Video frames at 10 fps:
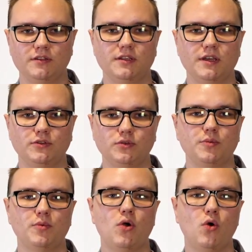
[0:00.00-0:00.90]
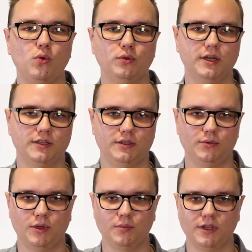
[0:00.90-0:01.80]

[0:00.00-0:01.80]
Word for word: there to keep all data in one